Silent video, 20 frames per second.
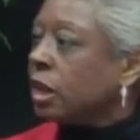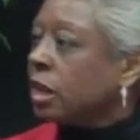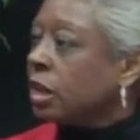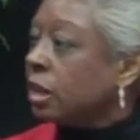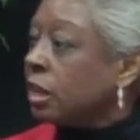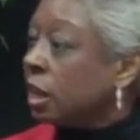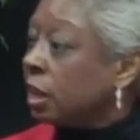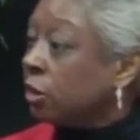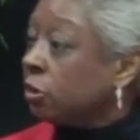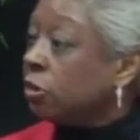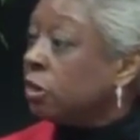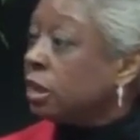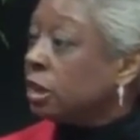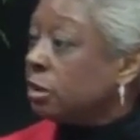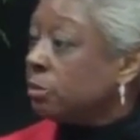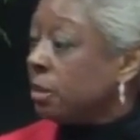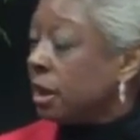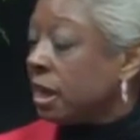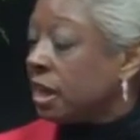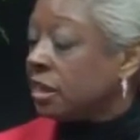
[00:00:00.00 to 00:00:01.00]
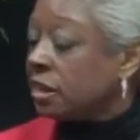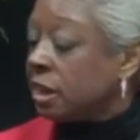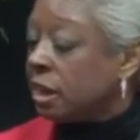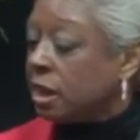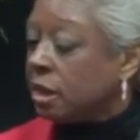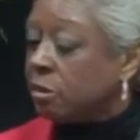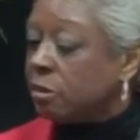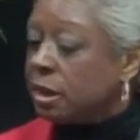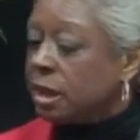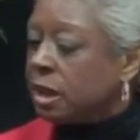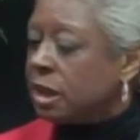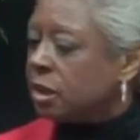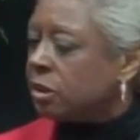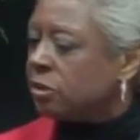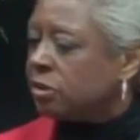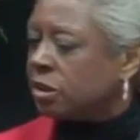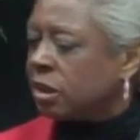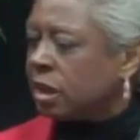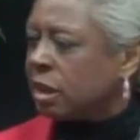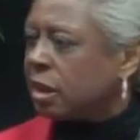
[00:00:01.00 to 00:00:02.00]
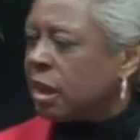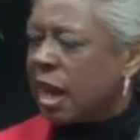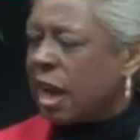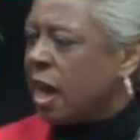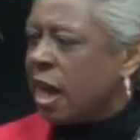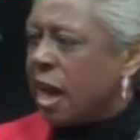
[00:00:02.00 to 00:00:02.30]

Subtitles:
and an elderly man came in and said,